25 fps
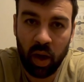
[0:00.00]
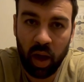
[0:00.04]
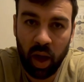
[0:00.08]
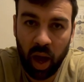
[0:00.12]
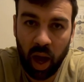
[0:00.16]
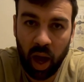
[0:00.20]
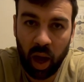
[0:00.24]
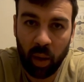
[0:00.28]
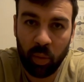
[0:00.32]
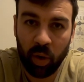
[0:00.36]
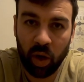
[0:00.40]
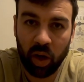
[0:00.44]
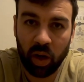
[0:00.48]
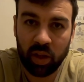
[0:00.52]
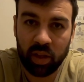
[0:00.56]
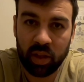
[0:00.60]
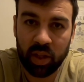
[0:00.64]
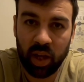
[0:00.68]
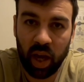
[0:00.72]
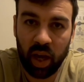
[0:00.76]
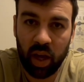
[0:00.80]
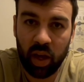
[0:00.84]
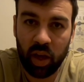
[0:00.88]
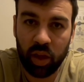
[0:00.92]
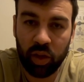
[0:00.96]
and we're going to
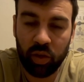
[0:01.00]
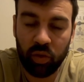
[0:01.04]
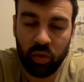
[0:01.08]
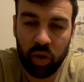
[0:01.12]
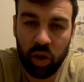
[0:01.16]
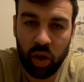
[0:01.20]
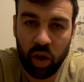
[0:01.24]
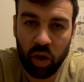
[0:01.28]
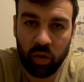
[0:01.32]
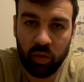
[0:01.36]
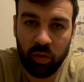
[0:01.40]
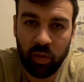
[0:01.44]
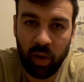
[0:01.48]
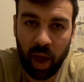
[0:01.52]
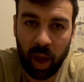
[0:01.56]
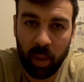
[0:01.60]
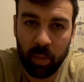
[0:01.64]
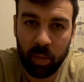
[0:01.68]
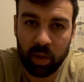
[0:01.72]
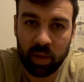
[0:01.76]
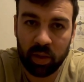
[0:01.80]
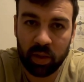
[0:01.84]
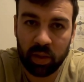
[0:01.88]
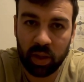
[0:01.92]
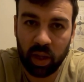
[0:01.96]
tie a 3-hook flapper
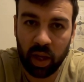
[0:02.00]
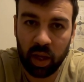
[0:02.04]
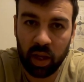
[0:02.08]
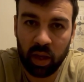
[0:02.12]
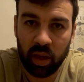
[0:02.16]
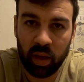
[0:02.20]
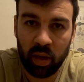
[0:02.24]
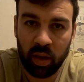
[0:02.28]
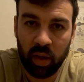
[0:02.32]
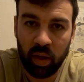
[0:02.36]
today.